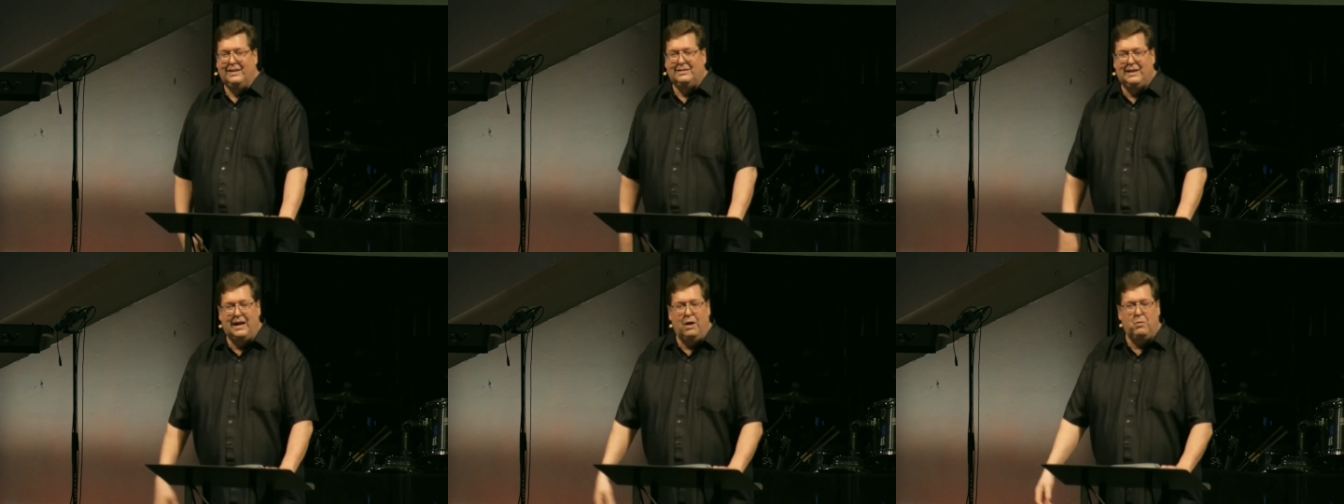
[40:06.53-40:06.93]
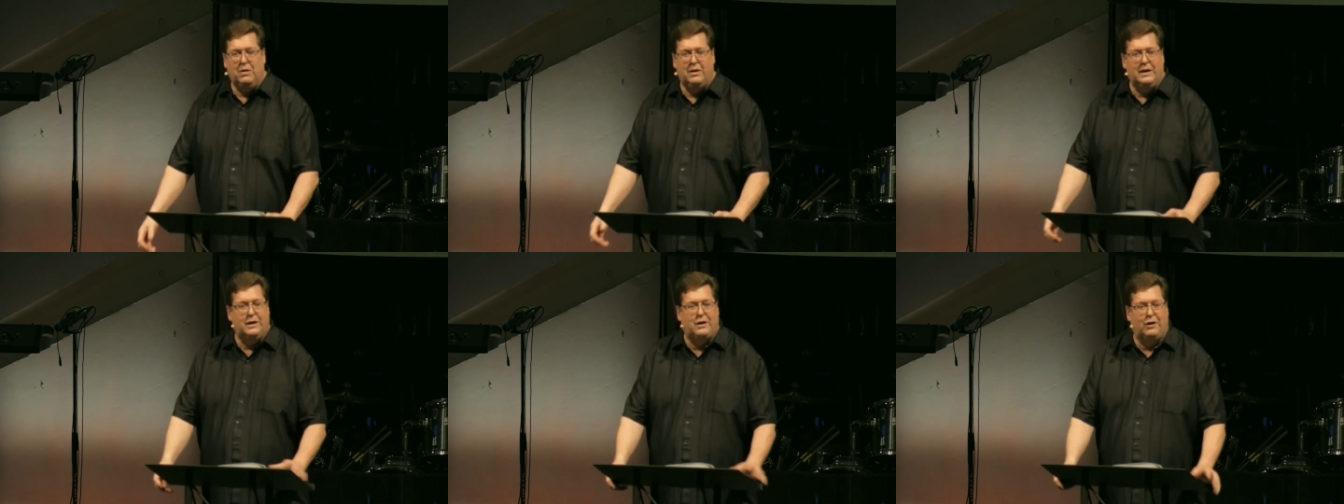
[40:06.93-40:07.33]
then I want
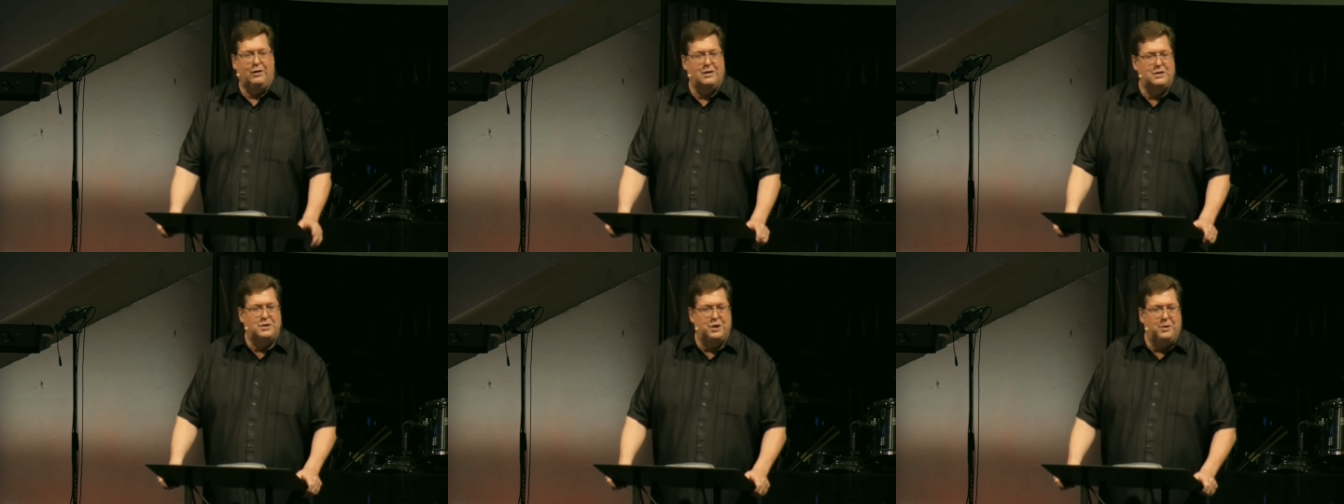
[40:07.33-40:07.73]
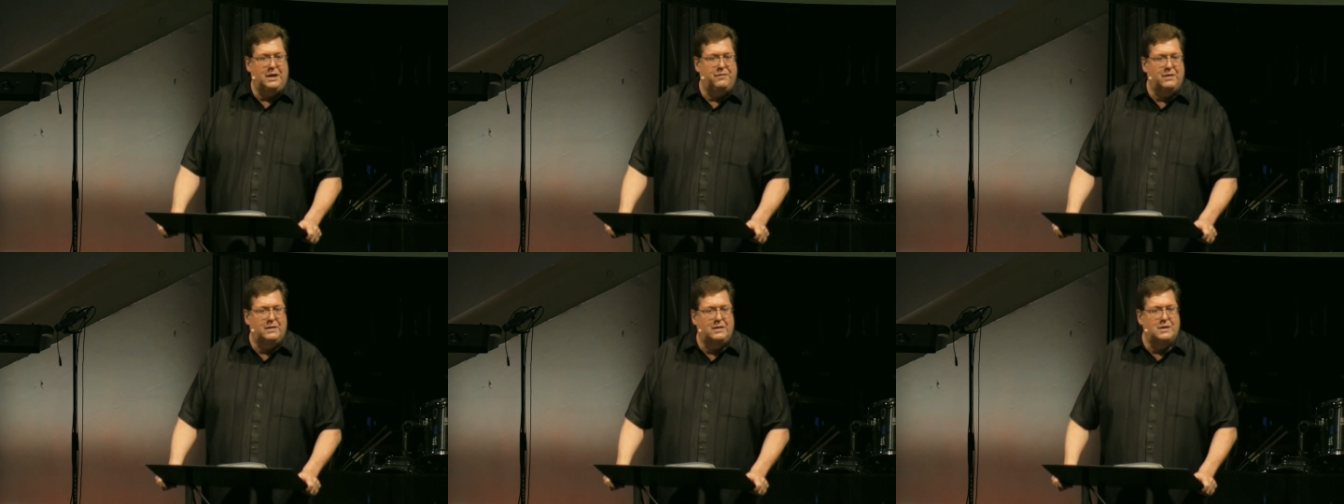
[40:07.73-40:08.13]
to encourage you,
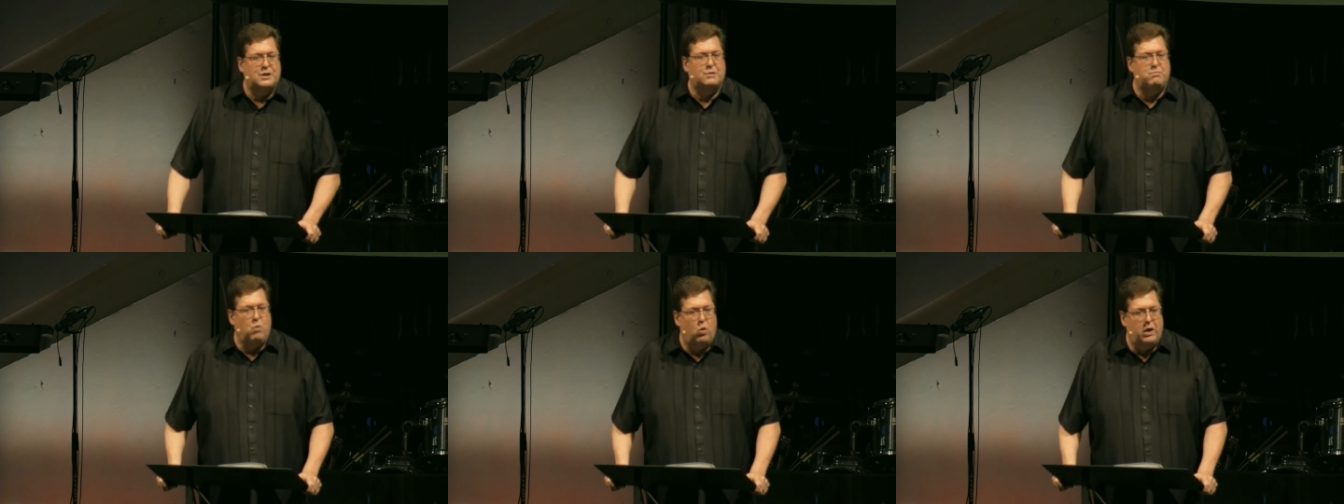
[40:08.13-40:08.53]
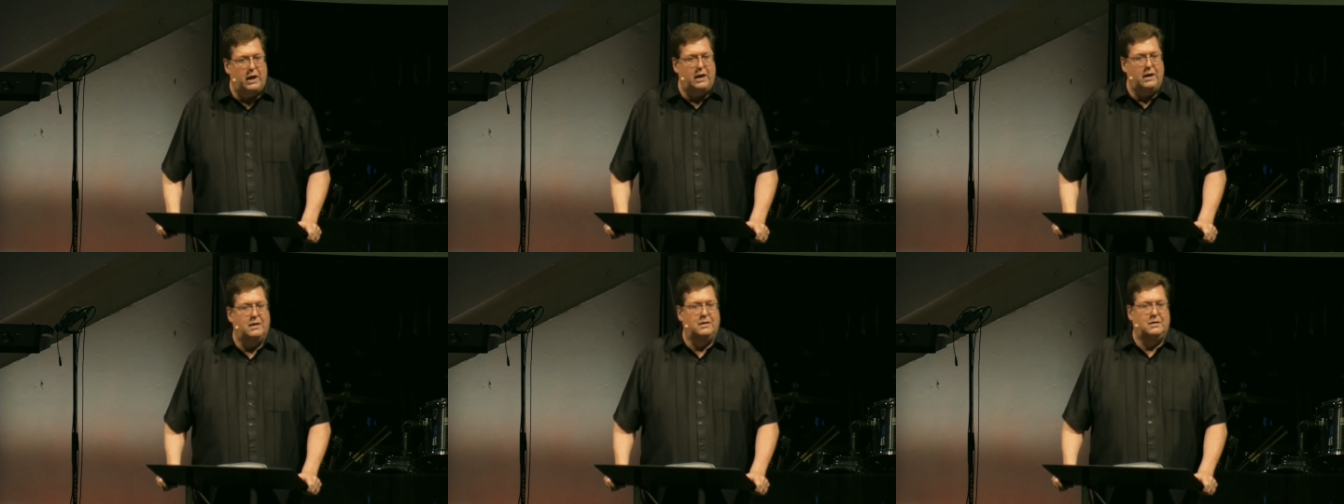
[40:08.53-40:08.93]
even this
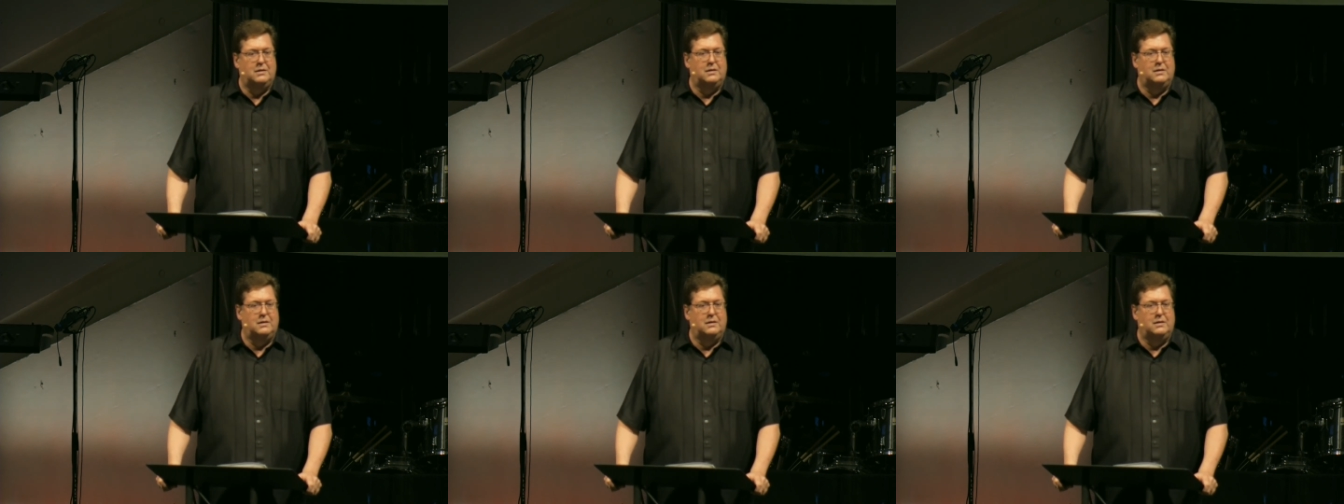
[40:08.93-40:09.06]
morning,